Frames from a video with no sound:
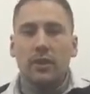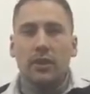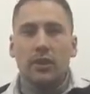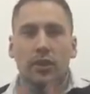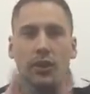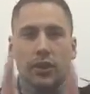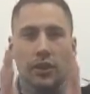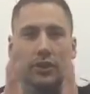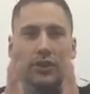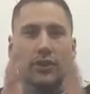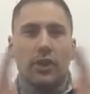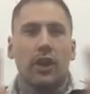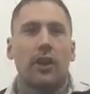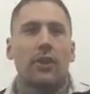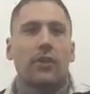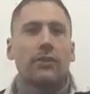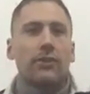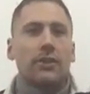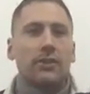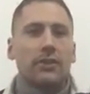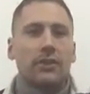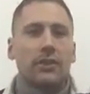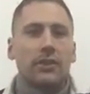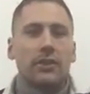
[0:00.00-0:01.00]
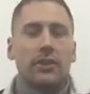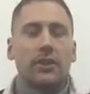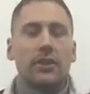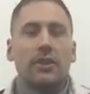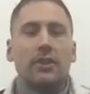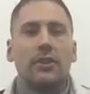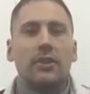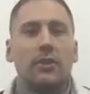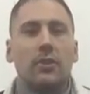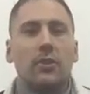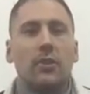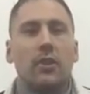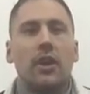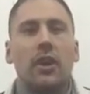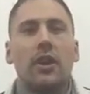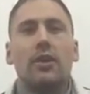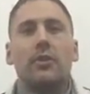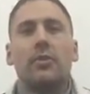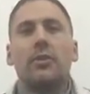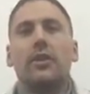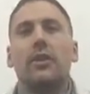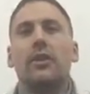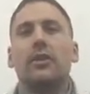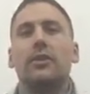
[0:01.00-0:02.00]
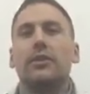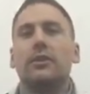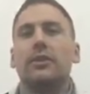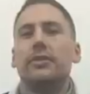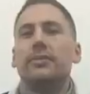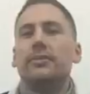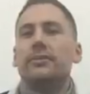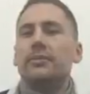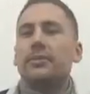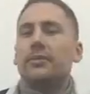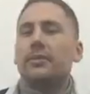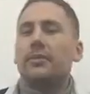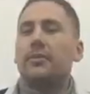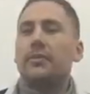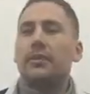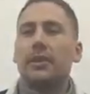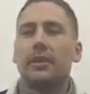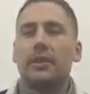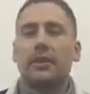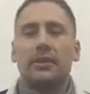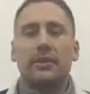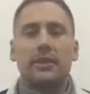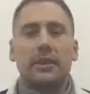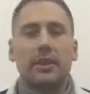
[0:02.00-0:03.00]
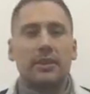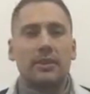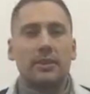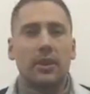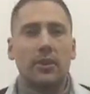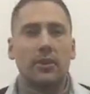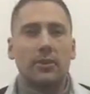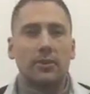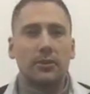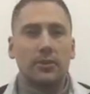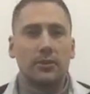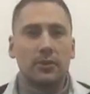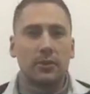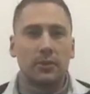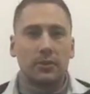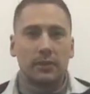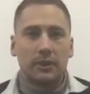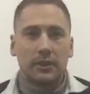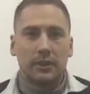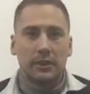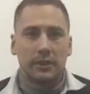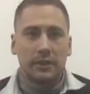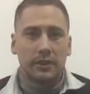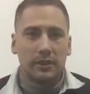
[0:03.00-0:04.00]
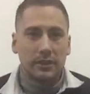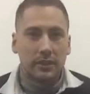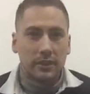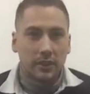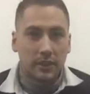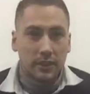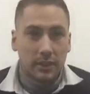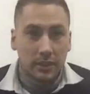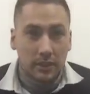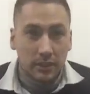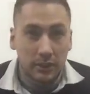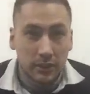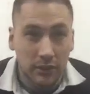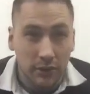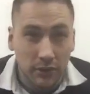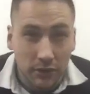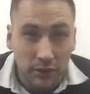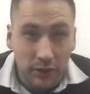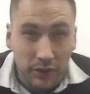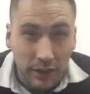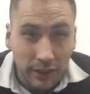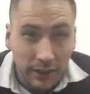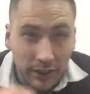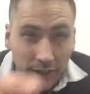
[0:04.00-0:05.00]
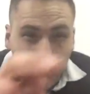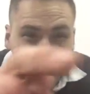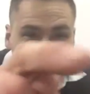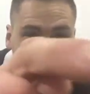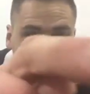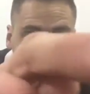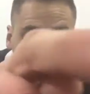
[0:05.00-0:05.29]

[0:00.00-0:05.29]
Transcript: cut off to the wider world because they're so absorbed in the screen.